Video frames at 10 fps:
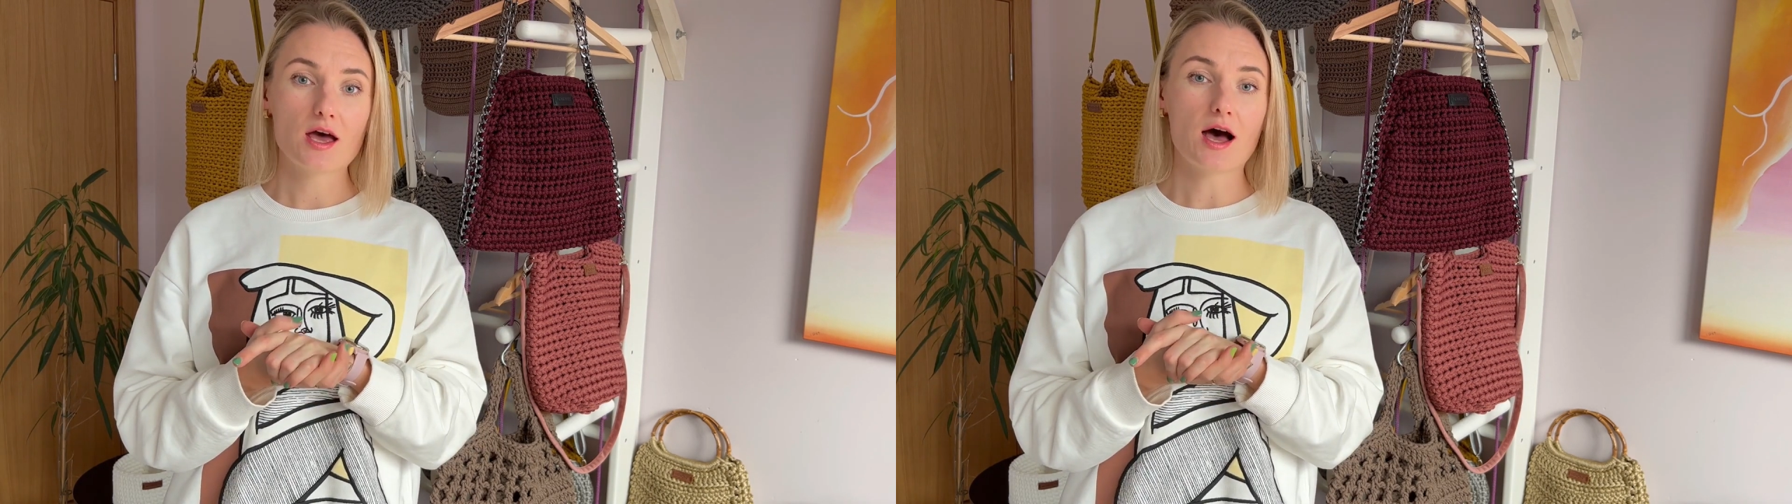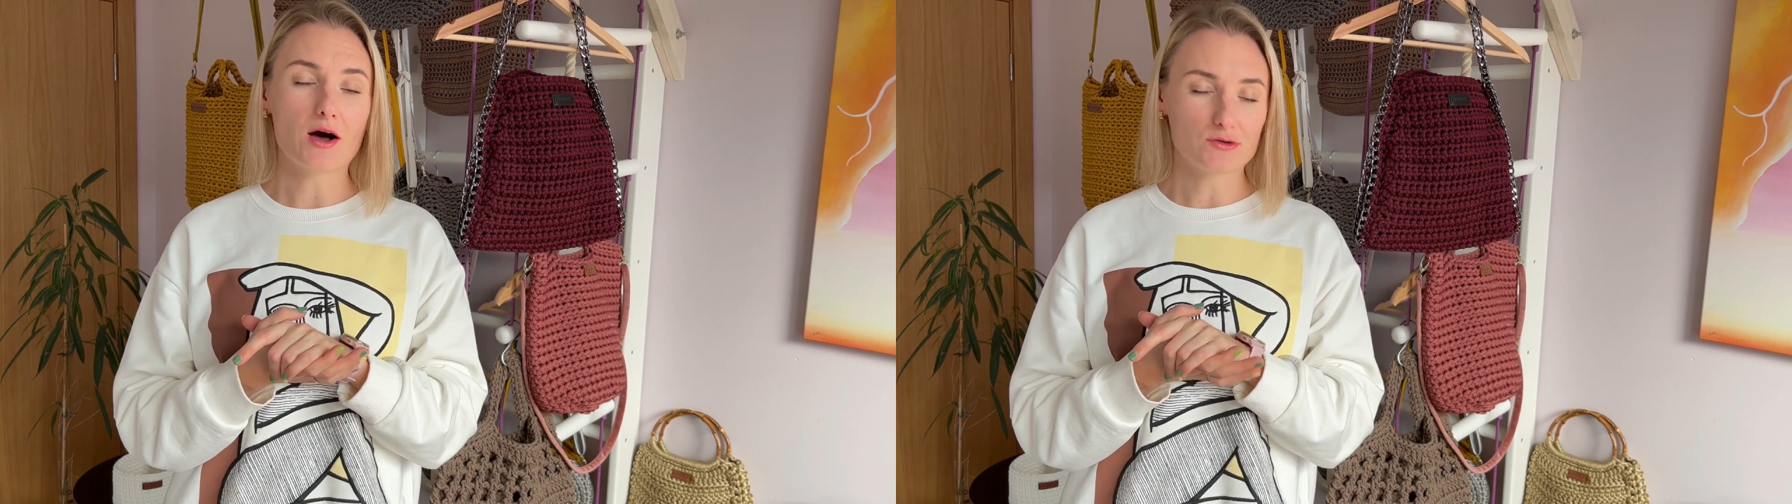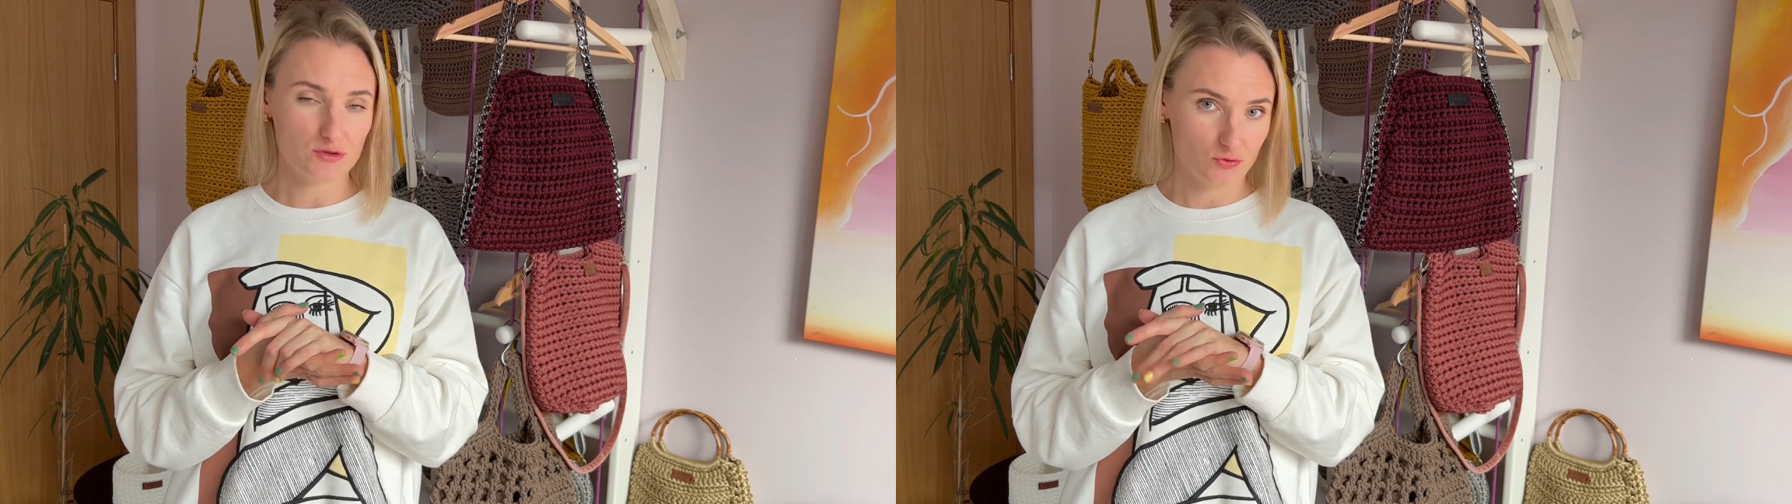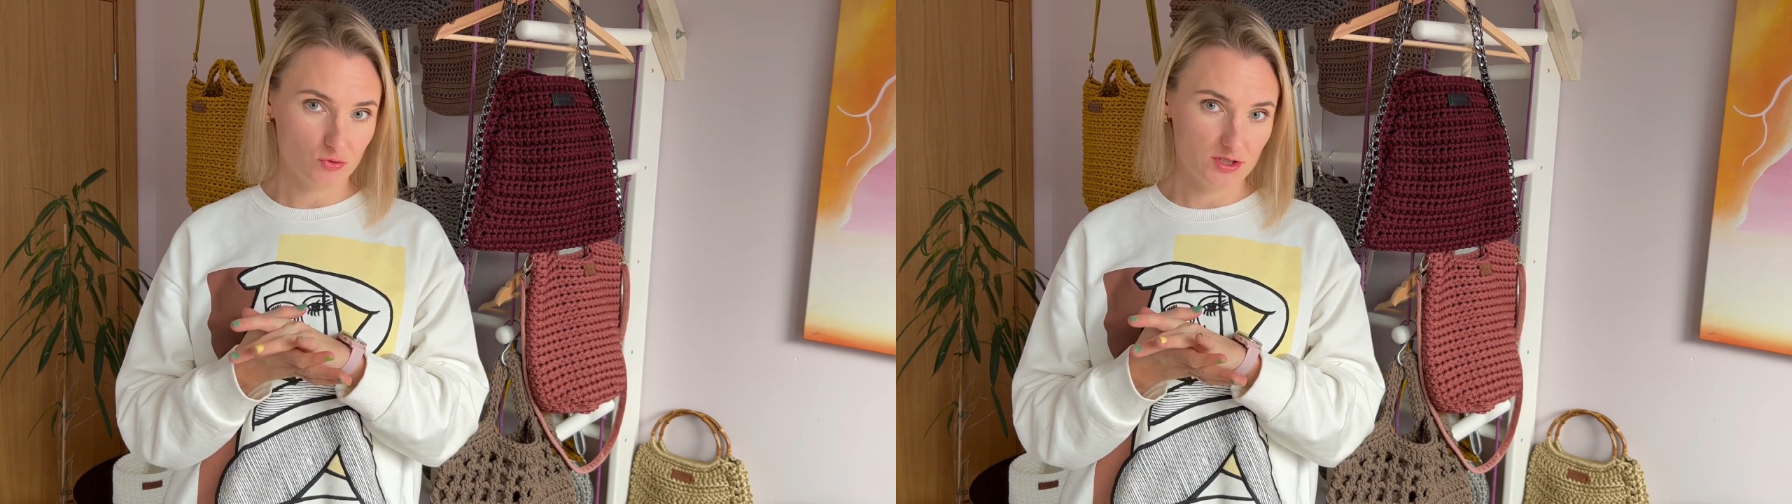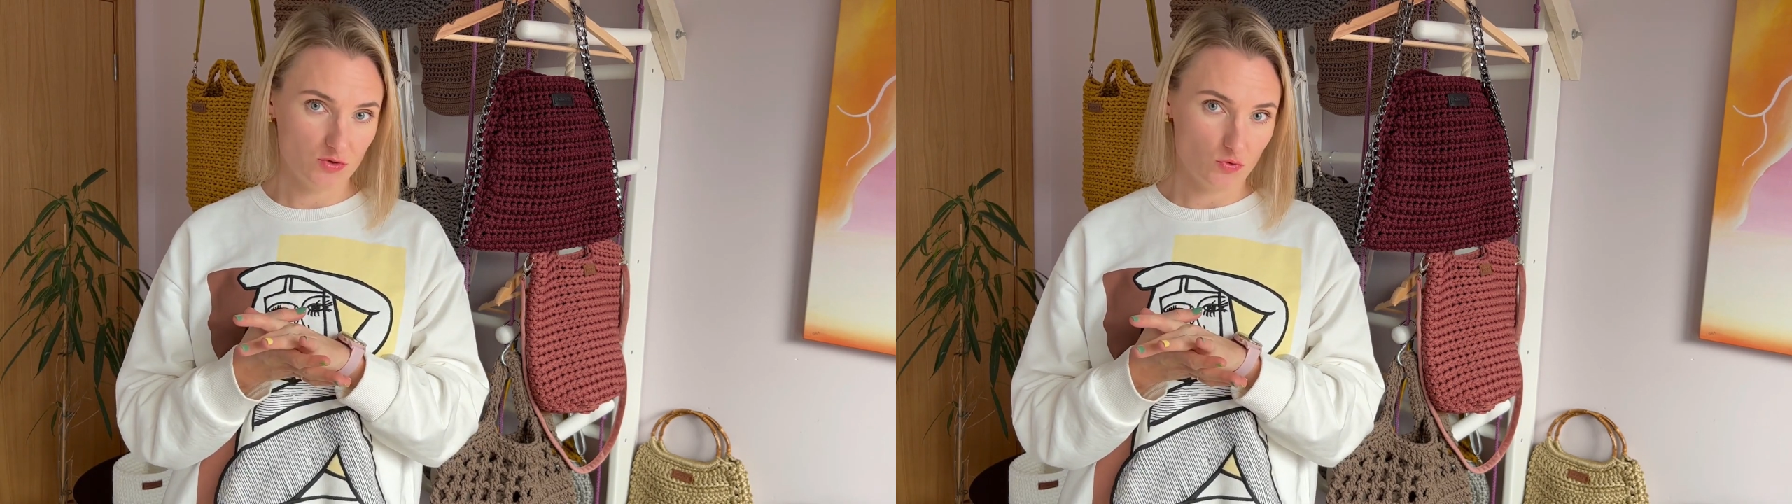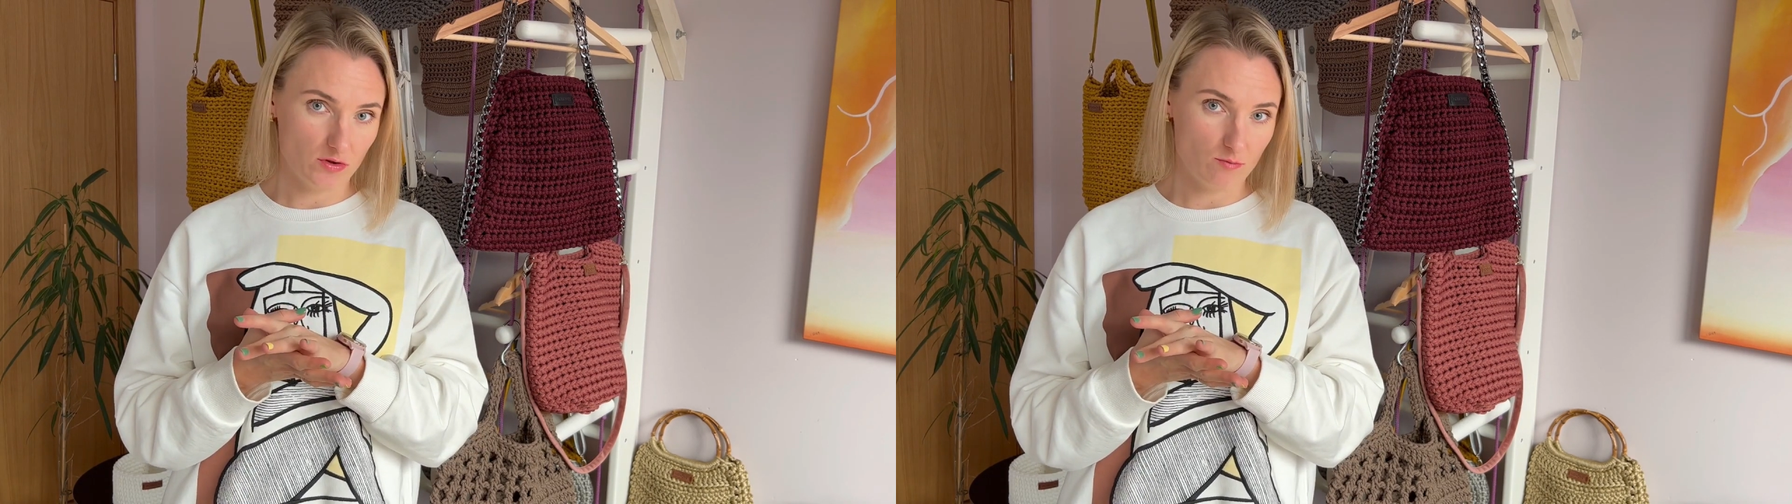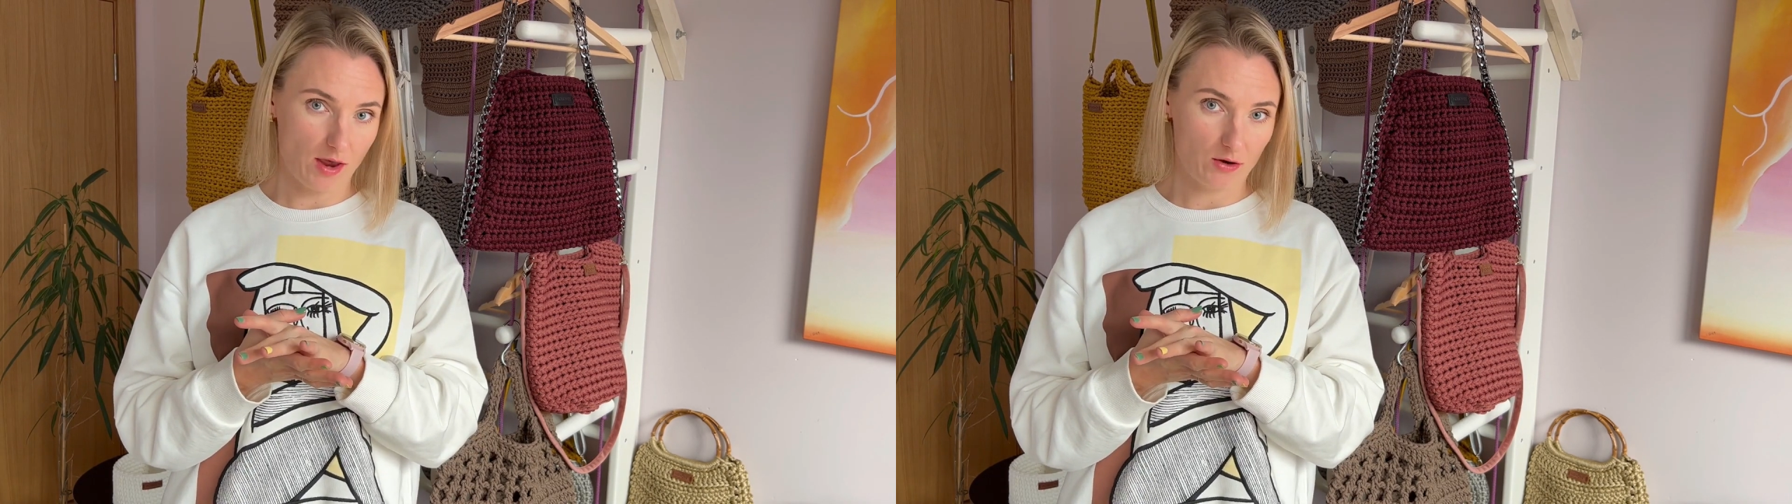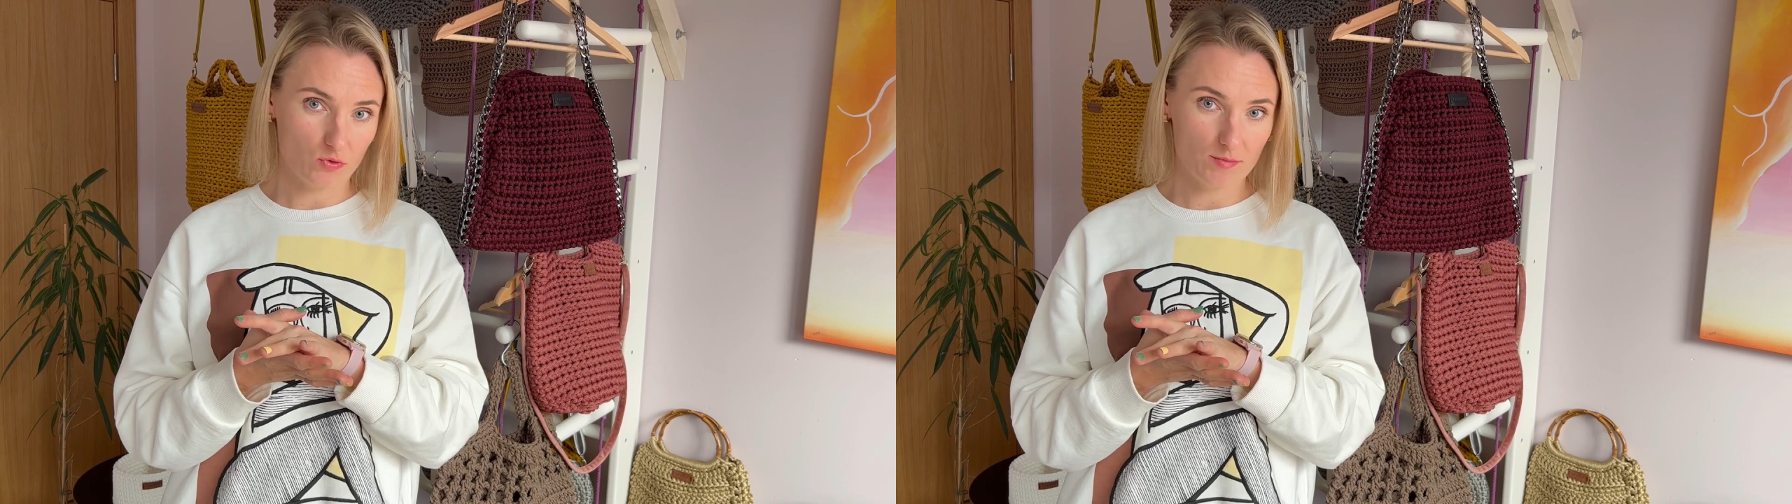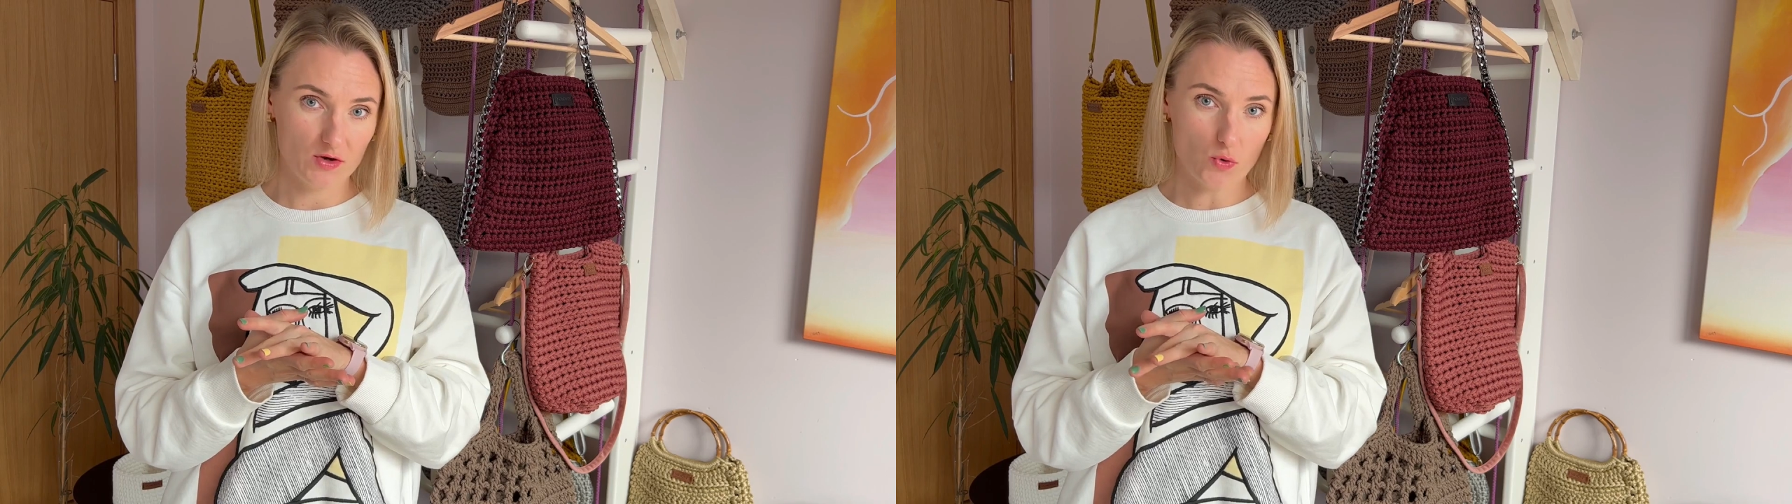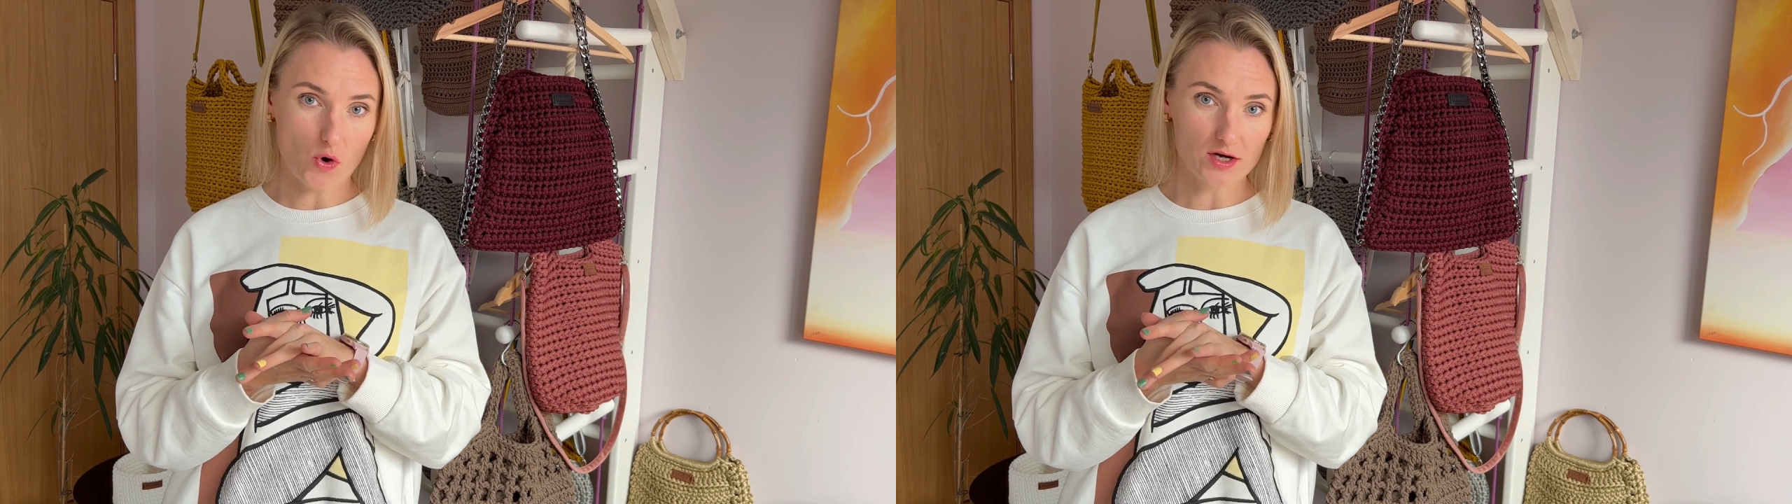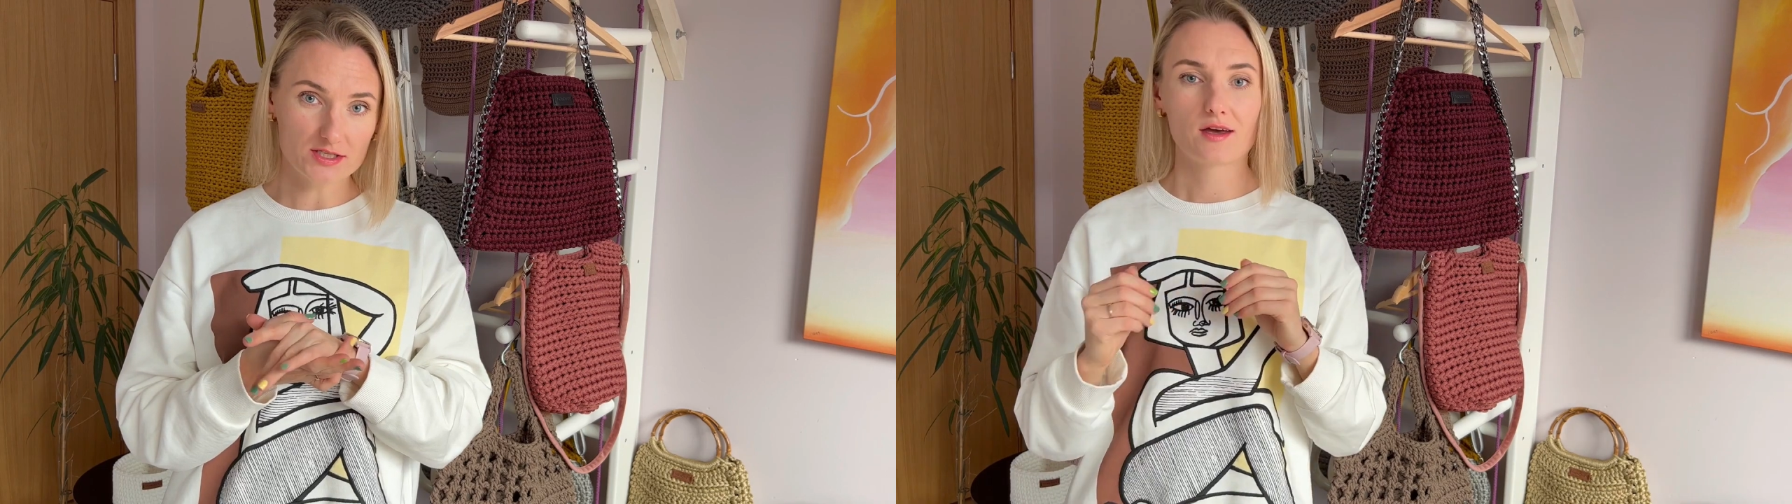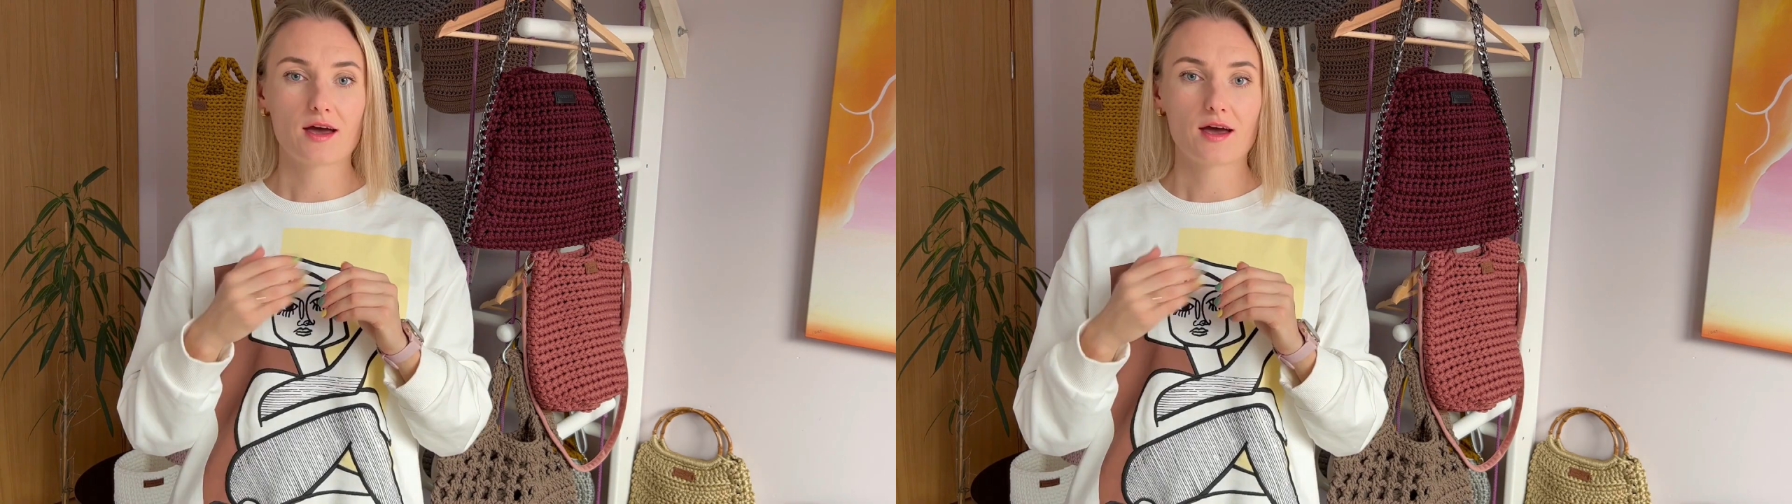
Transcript: with macrame cord.